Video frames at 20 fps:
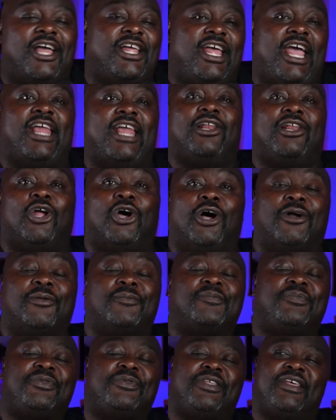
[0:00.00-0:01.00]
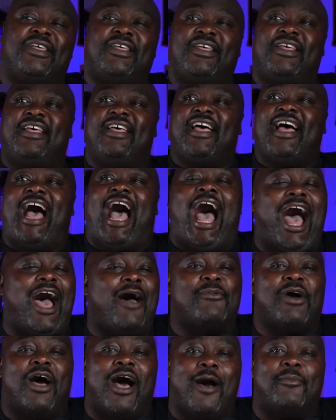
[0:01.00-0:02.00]
And look,
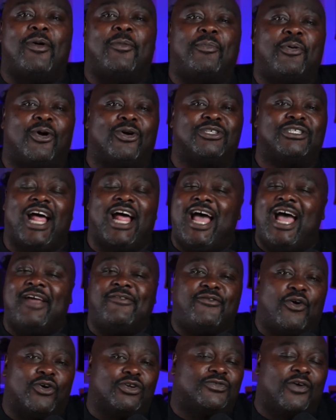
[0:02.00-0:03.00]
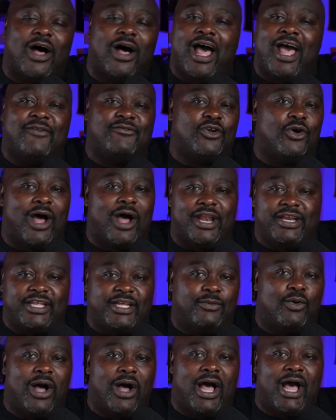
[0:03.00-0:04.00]
I'm a person. First of all, I have no idea
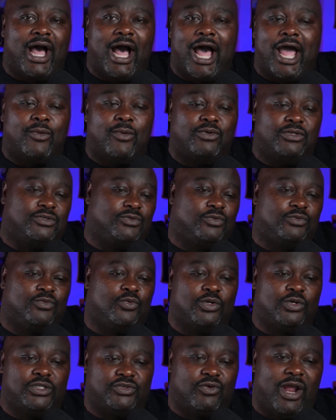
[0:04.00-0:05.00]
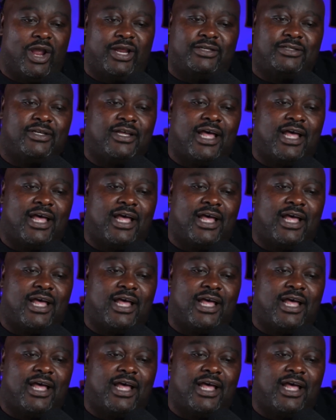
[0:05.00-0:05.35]
why Iowa was ranked.